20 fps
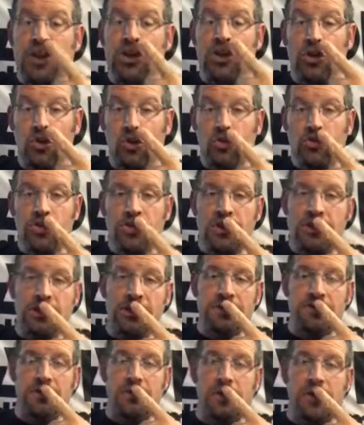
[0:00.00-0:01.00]
you
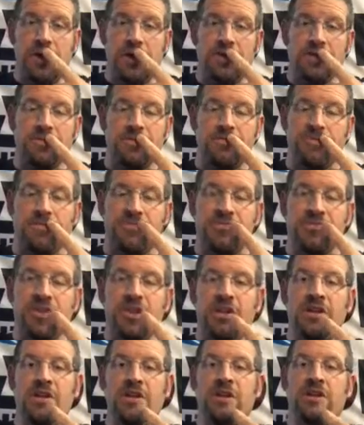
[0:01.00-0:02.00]
in the water.
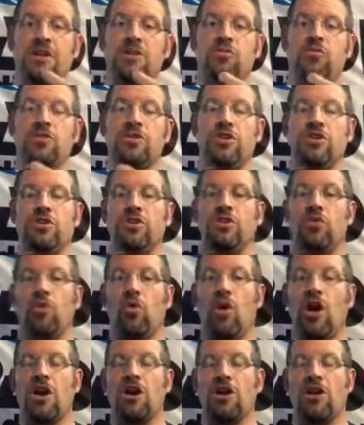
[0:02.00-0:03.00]
When you're in the
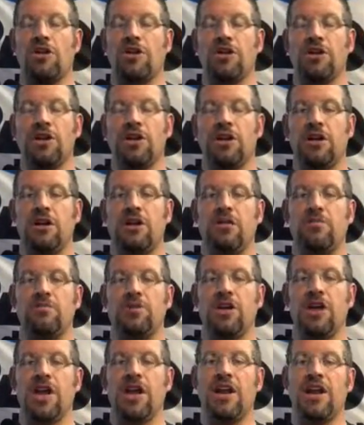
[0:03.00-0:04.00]
water,
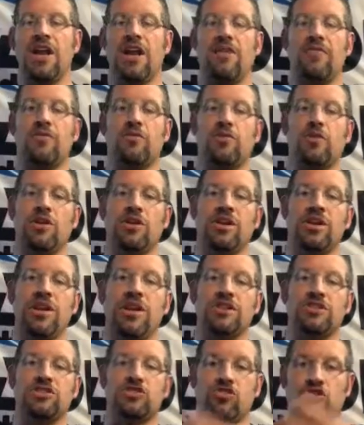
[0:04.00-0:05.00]
you got to have a really
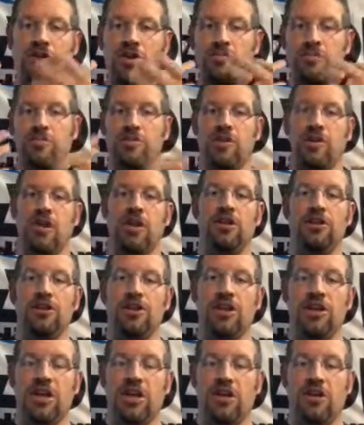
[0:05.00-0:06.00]
nice trim on
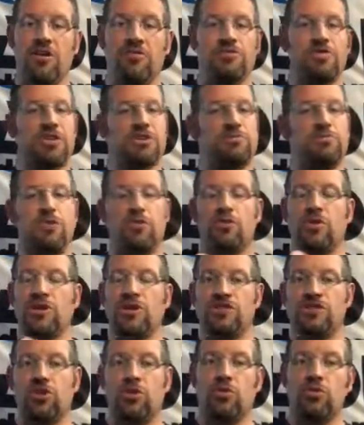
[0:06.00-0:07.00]
your gear. Everything's put
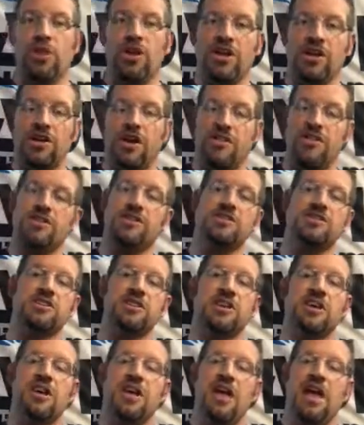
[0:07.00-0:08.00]
away, stowed away,
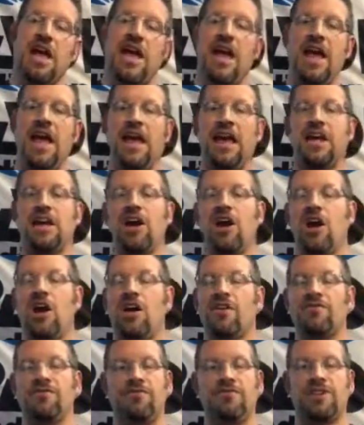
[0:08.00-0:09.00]
nothing's hanging
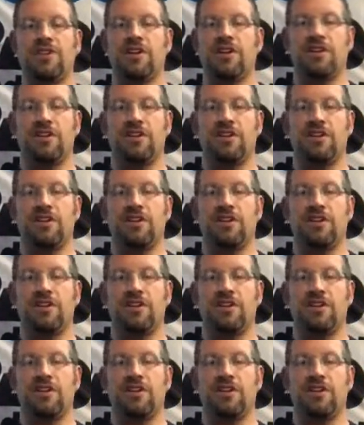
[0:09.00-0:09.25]
off,